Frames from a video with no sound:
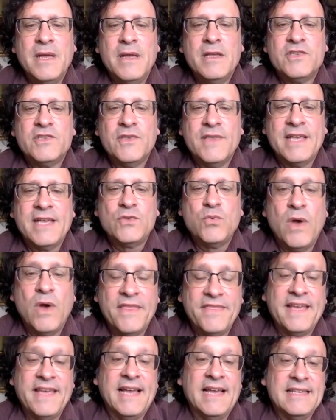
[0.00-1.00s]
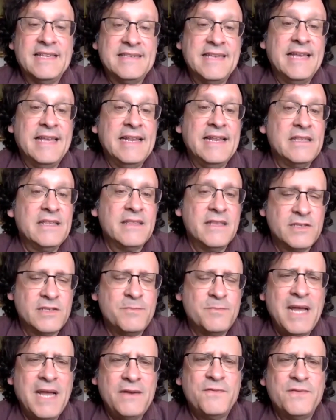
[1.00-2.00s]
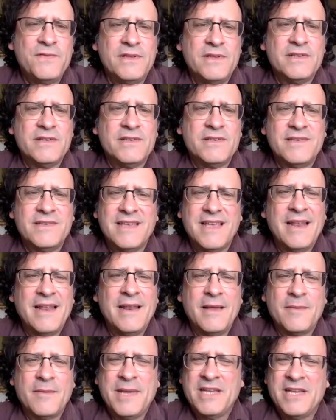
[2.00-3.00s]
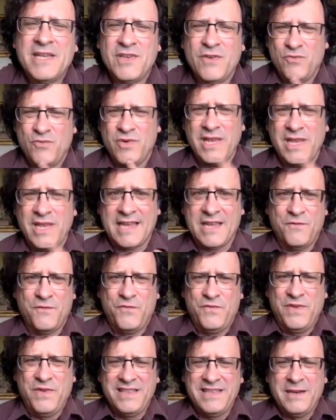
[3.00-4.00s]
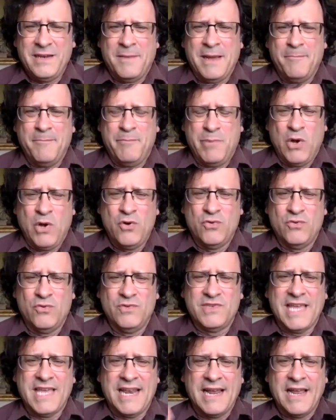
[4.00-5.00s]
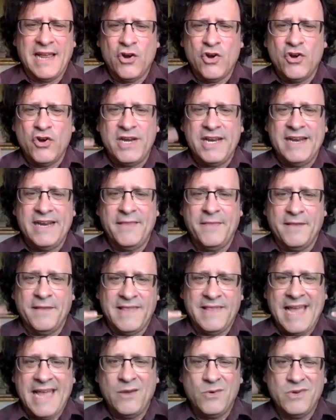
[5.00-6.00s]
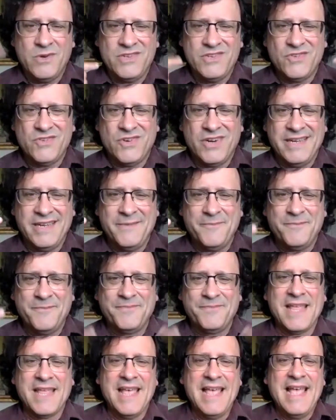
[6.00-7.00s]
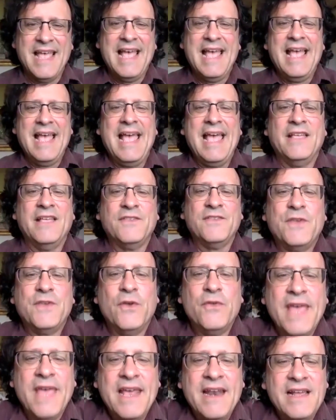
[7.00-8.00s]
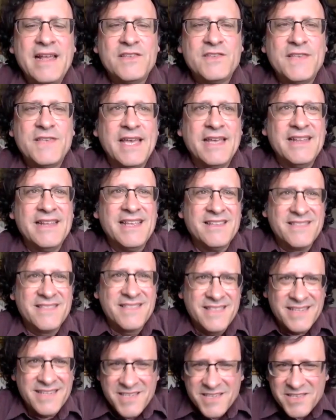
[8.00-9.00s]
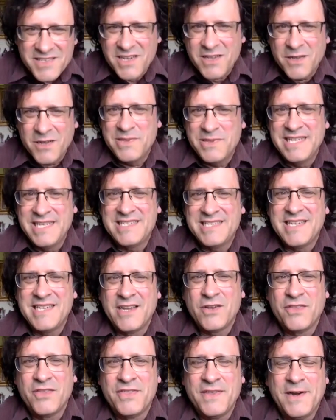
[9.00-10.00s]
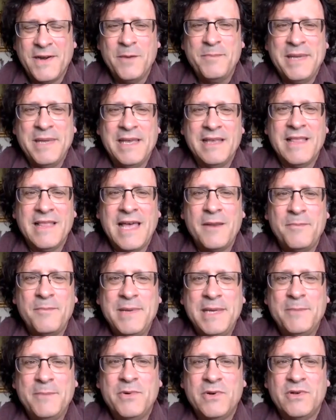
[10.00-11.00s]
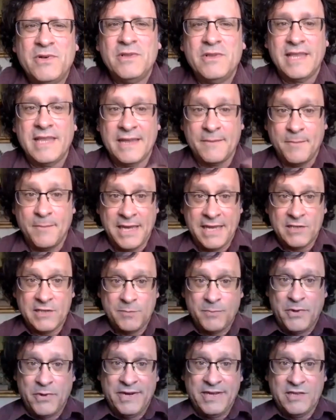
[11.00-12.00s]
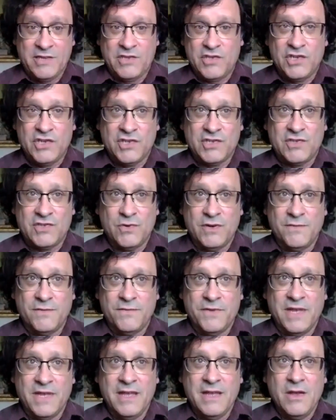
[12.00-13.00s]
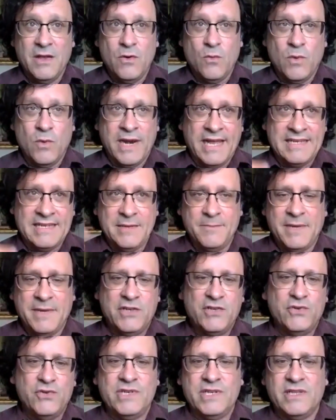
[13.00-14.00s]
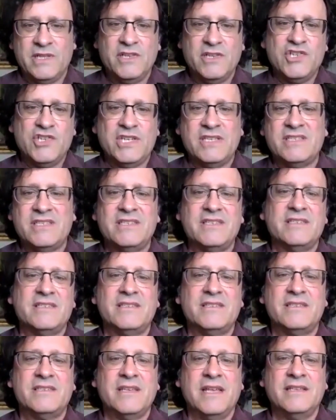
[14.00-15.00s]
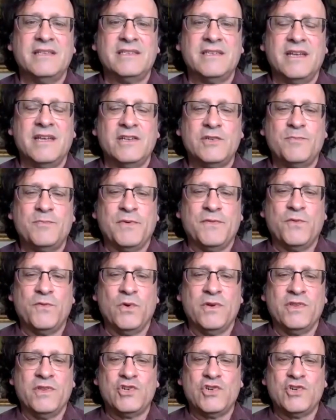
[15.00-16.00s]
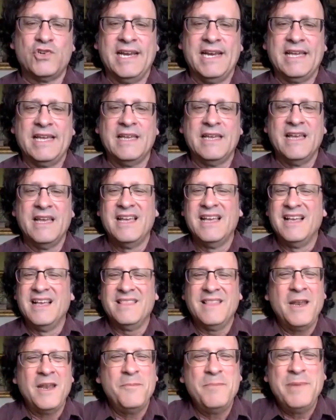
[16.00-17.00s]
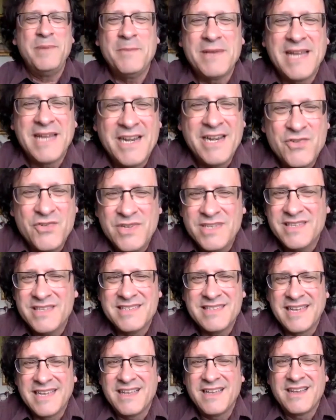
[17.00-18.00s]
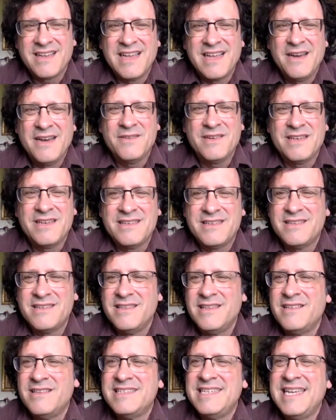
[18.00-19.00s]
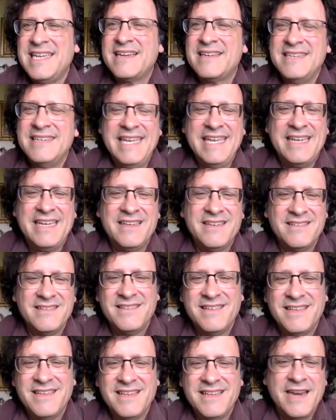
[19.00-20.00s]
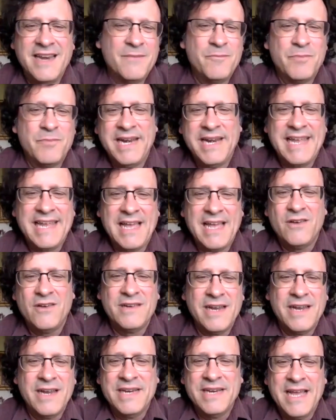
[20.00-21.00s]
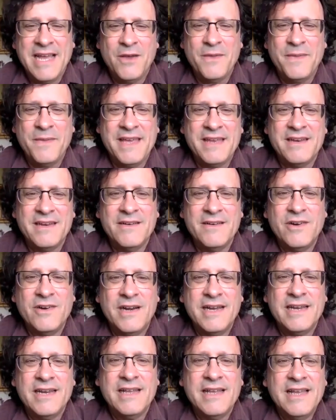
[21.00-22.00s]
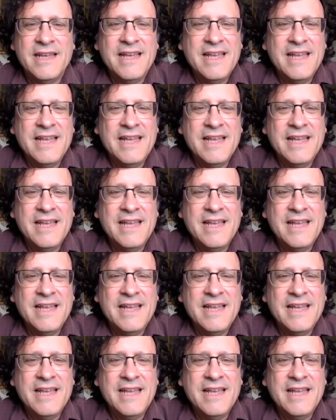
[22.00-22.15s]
So that's one thing. I said, it's mindfulness, because I could feel it in my bones, and I heard it in the language, right? And so then I said, this is a complete psychotherapy. A lot of people, like my experience just sort of when I did my due diligence and such before the training, a lot of people kind of treat this like a kind of a little technique you kind of break out every now and then, right?